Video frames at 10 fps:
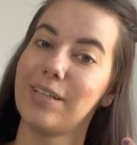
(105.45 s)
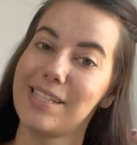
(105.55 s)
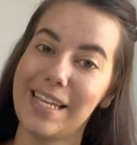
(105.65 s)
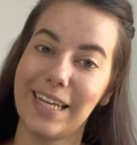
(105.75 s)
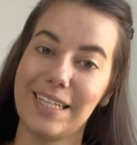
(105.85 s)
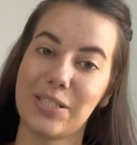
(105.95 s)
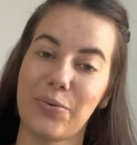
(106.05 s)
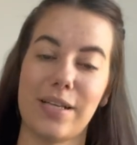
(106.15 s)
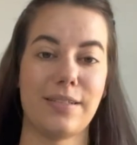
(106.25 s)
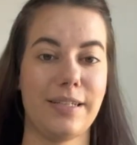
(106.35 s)
that
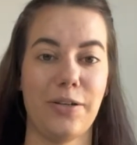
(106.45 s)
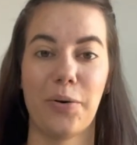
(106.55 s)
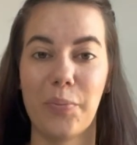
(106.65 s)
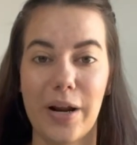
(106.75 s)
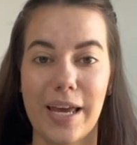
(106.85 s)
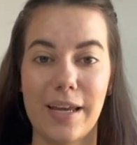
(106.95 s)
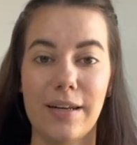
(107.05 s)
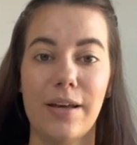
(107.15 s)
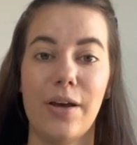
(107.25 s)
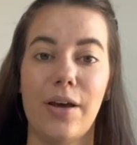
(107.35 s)
distress is in your brain,